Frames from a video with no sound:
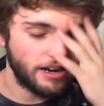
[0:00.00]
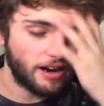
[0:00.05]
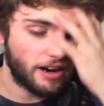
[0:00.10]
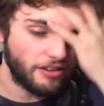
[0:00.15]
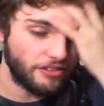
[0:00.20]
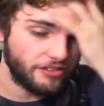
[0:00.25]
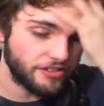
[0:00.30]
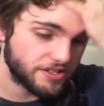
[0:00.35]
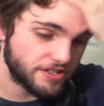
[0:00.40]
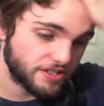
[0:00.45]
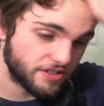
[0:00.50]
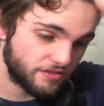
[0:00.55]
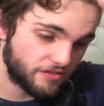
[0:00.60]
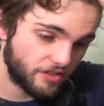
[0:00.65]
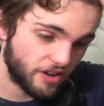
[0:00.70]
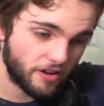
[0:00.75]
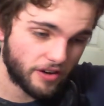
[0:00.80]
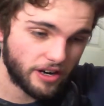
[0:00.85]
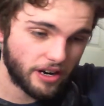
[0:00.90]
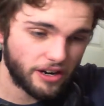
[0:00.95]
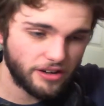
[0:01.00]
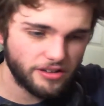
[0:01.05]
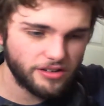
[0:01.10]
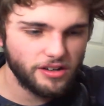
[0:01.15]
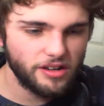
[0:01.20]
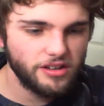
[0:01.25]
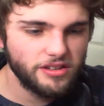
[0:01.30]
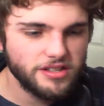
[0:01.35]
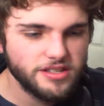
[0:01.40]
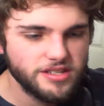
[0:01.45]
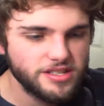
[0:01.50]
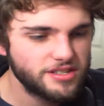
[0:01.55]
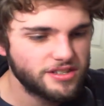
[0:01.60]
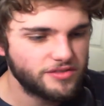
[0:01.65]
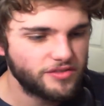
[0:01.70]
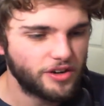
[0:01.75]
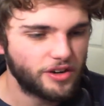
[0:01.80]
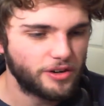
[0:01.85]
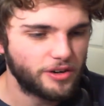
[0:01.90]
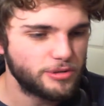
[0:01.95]
This is no, this isn't
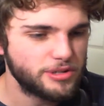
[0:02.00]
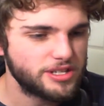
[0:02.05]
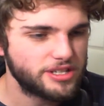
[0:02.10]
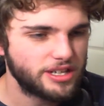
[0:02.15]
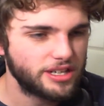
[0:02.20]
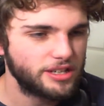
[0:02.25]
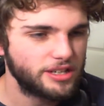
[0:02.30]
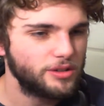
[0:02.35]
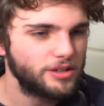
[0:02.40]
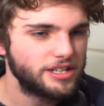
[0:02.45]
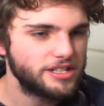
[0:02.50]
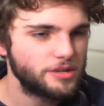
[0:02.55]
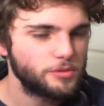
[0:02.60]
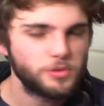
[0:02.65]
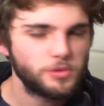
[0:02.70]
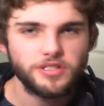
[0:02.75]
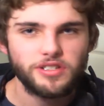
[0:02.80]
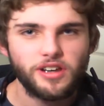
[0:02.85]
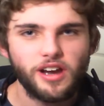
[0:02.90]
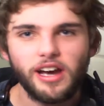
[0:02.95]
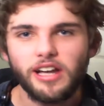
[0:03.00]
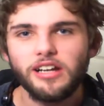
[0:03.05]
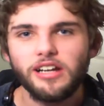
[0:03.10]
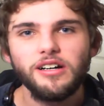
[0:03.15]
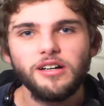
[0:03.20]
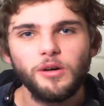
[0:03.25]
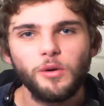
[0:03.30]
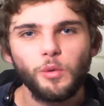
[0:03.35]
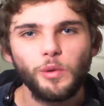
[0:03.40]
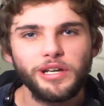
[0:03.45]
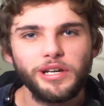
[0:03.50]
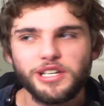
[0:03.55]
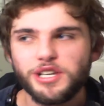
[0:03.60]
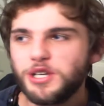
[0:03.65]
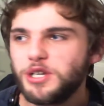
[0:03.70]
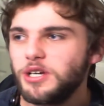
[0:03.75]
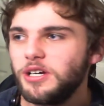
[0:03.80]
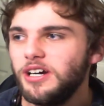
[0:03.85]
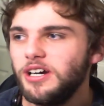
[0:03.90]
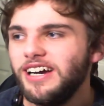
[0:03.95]
very risky. All I did was kind of whinge.
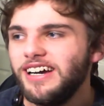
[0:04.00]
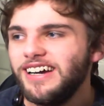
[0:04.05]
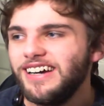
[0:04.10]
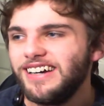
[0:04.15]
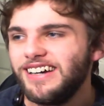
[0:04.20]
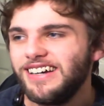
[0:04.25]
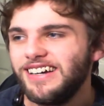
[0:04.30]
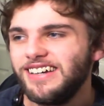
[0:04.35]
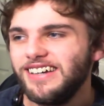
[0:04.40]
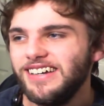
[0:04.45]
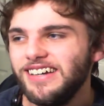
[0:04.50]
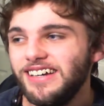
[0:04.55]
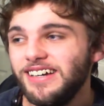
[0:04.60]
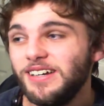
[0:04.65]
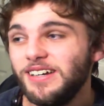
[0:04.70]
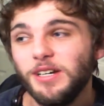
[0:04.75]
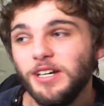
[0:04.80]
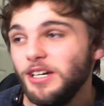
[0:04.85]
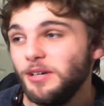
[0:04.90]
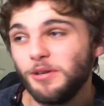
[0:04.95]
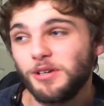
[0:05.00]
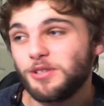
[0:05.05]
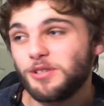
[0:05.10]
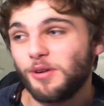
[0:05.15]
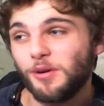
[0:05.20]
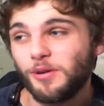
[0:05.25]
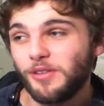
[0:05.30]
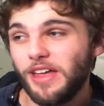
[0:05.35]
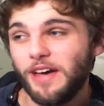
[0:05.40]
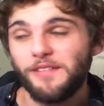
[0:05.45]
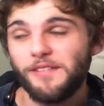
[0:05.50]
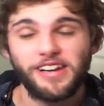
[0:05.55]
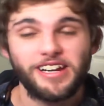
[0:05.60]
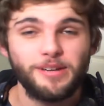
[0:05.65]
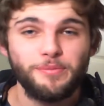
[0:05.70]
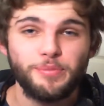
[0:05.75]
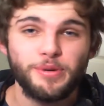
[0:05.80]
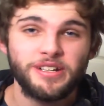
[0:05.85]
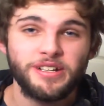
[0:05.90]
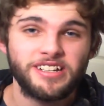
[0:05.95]
What's wrong with having an
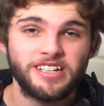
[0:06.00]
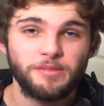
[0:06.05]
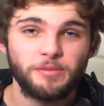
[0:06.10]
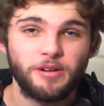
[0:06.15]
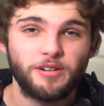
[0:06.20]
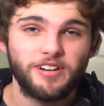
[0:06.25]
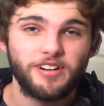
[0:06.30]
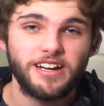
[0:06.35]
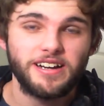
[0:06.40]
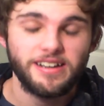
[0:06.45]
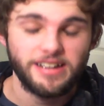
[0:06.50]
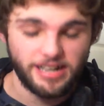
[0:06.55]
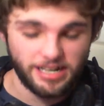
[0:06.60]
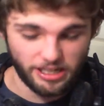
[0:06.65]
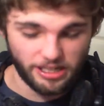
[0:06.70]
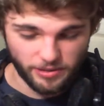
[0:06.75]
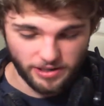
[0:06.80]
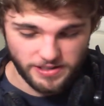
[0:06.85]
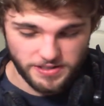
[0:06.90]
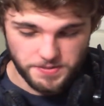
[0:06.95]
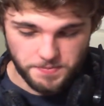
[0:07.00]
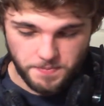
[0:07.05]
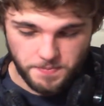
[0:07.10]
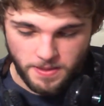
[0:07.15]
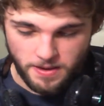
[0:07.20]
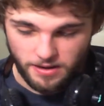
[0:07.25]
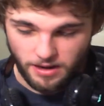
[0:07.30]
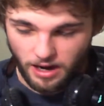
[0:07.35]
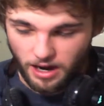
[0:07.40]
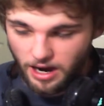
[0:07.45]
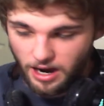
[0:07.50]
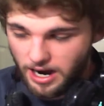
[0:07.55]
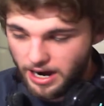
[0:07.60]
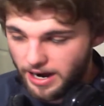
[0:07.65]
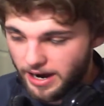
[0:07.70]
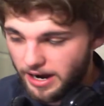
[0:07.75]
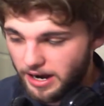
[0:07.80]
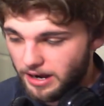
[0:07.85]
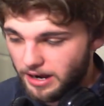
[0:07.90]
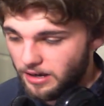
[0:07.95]
opinion, am I right? Anyways,
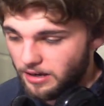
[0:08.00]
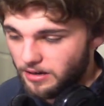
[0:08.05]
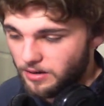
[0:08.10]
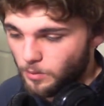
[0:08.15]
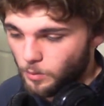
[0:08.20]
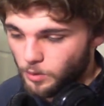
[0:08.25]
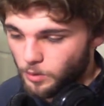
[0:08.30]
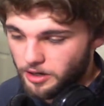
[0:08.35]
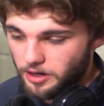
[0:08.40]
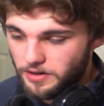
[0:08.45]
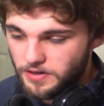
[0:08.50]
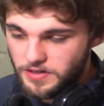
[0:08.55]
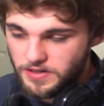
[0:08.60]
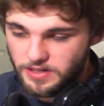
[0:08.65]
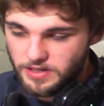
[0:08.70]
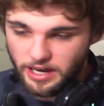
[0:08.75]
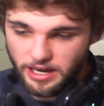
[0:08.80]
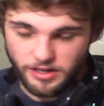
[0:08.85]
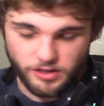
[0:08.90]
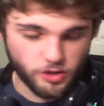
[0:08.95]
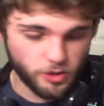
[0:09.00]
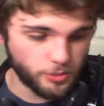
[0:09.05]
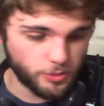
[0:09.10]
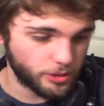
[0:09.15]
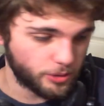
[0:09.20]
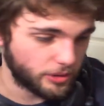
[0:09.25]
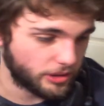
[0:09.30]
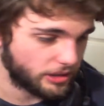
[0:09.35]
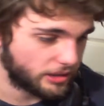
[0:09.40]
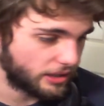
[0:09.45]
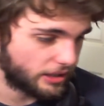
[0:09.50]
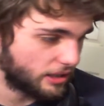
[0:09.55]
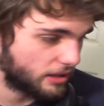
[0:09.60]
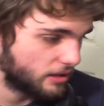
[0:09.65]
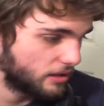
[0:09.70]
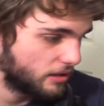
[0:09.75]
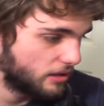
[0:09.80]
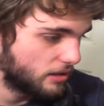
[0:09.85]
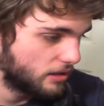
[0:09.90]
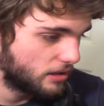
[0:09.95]
I wanted to say super quickly
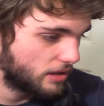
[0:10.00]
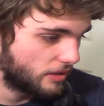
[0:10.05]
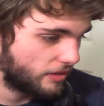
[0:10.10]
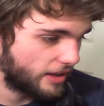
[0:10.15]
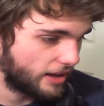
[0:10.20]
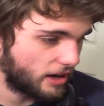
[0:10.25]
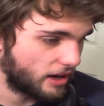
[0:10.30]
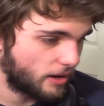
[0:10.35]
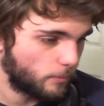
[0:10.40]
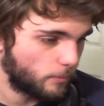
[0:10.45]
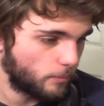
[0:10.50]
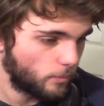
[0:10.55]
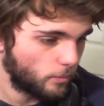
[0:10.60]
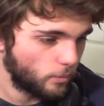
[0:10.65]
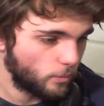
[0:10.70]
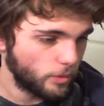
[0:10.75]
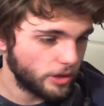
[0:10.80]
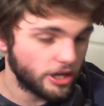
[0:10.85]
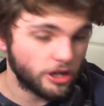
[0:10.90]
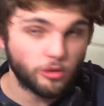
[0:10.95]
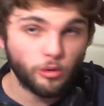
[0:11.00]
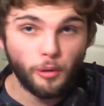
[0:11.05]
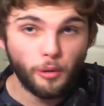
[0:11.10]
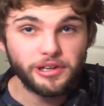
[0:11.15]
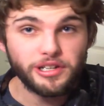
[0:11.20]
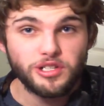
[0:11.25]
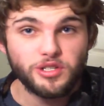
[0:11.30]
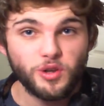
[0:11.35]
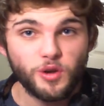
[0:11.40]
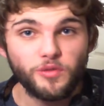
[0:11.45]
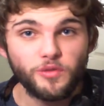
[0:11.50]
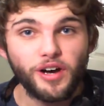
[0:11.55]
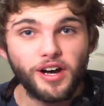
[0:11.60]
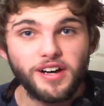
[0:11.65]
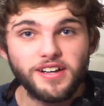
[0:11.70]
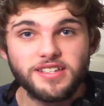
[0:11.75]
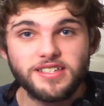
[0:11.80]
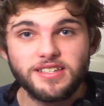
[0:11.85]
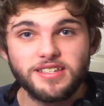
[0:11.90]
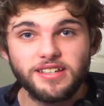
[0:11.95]
that we are growing so
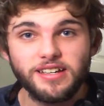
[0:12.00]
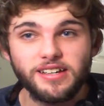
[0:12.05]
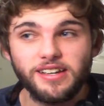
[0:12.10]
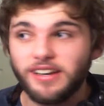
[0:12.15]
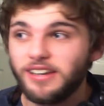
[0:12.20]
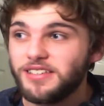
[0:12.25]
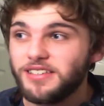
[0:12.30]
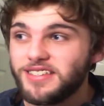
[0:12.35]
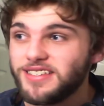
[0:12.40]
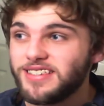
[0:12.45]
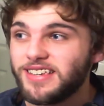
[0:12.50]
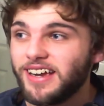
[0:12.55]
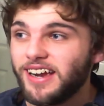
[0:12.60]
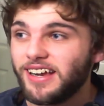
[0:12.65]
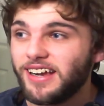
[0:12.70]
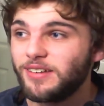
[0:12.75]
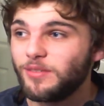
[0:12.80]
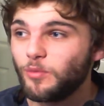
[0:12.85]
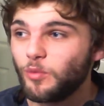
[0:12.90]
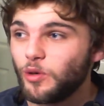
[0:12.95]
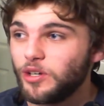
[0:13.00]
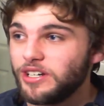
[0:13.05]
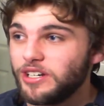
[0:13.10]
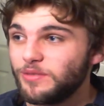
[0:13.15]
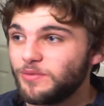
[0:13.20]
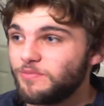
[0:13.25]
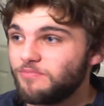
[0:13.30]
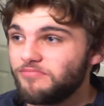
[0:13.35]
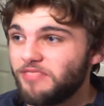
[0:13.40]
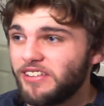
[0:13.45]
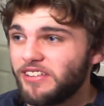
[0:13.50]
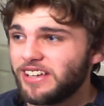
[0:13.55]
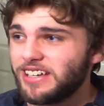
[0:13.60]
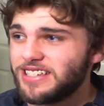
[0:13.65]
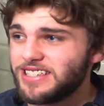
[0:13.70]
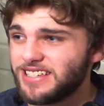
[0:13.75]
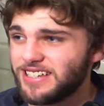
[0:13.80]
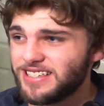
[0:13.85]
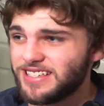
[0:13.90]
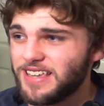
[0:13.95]
fast, and it is insane. We're at, I think,
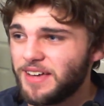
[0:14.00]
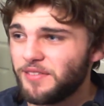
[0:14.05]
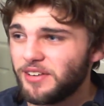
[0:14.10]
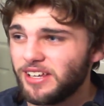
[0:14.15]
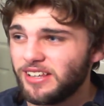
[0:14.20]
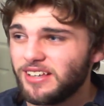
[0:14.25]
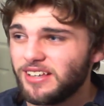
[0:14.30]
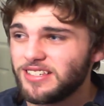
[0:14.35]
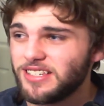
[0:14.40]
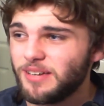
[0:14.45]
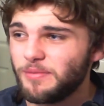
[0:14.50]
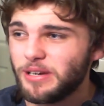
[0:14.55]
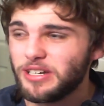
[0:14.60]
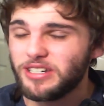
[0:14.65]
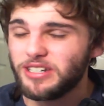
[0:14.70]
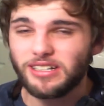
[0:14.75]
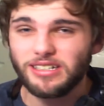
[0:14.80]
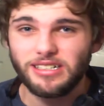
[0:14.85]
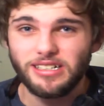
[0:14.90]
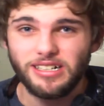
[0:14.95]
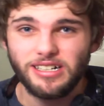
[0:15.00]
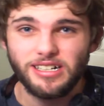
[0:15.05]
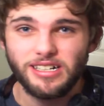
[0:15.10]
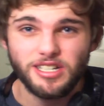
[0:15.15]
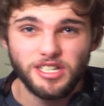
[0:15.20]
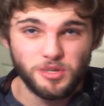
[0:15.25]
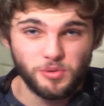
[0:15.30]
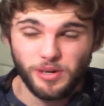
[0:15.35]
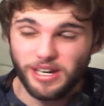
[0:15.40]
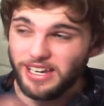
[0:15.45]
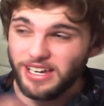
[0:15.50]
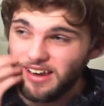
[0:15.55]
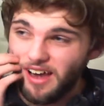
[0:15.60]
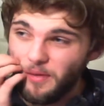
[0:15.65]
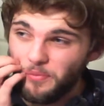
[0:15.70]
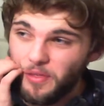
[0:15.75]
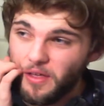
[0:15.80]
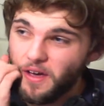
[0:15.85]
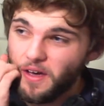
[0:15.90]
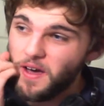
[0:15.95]
670 last time I checked, so we're getting up
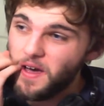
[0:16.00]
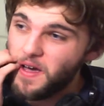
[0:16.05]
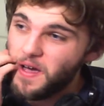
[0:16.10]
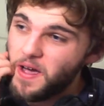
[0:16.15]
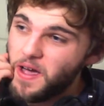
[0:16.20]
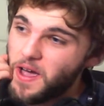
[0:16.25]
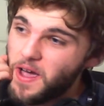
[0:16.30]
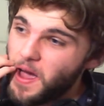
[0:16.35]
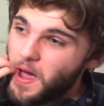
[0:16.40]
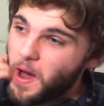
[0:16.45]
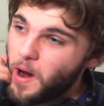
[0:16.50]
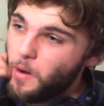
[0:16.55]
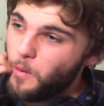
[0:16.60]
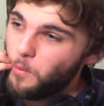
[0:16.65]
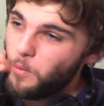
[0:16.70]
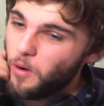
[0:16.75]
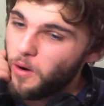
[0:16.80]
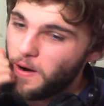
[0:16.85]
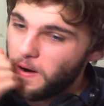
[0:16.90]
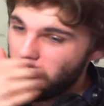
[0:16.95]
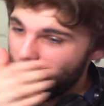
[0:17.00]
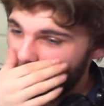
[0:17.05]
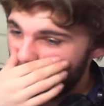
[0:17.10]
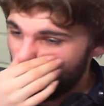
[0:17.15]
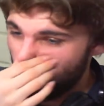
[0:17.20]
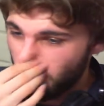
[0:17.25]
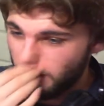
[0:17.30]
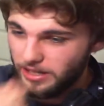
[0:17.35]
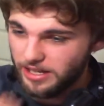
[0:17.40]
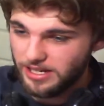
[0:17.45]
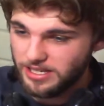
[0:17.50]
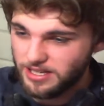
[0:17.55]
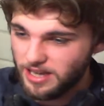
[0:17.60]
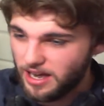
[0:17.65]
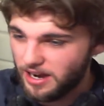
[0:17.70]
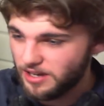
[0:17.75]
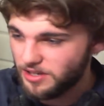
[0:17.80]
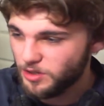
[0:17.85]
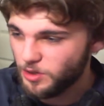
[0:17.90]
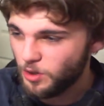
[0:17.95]
there. Oh boy, I'm really
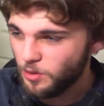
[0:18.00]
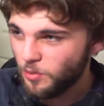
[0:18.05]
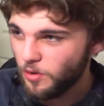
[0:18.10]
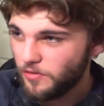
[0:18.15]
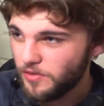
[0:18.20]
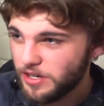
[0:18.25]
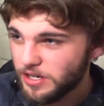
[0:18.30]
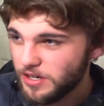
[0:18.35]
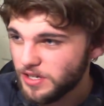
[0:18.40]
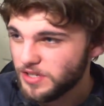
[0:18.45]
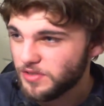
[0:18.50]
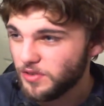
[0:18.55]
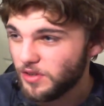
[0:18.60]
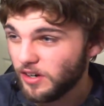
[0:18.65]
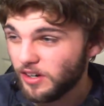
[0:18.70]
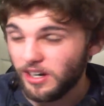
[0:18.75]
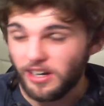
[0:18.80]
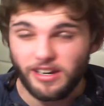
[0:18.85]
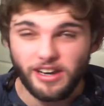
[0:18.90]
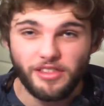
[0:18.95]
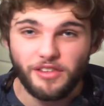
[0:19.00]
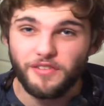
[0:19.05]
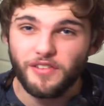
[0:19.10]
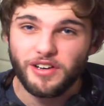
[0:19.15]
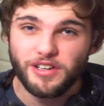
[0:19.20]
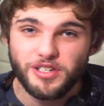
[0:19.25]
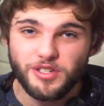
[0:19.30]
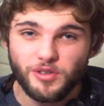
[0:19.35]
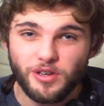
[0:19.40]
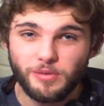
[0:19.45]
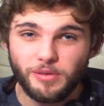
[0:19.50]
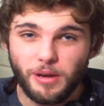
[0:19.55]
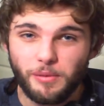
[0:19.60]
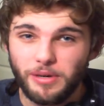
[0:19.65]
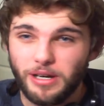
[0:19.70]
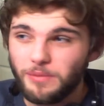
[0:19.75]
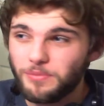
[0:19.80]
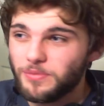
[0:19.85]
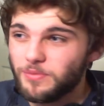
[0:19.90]
excited to do more videos for you. I've got another fun stream coming up